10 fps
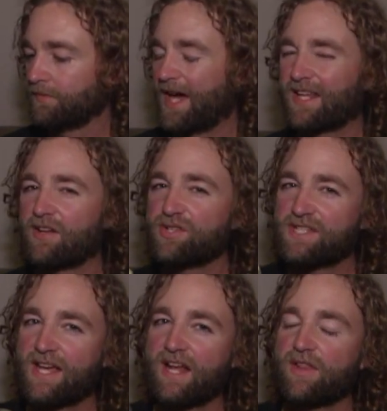I can
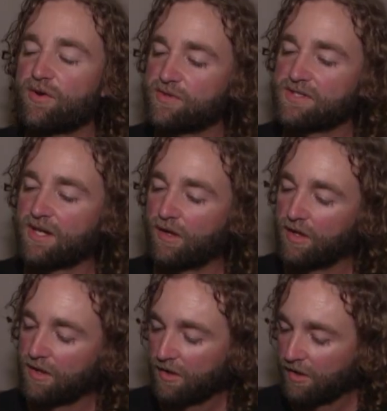understand how there was like
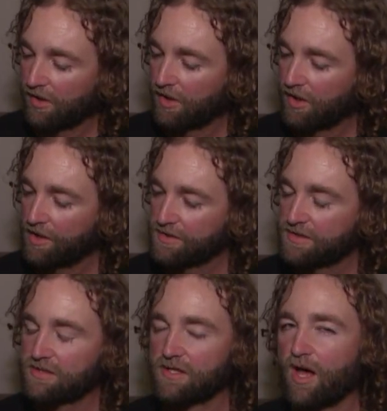
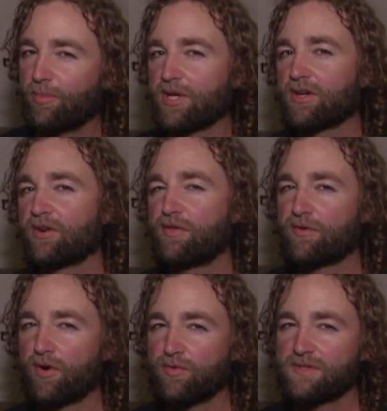sloppier
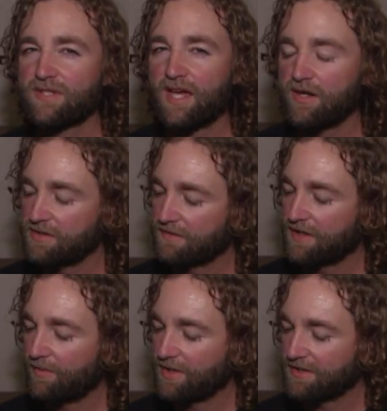thrown skaters, if
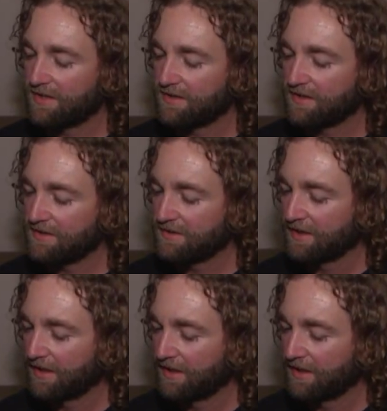that makes any sense.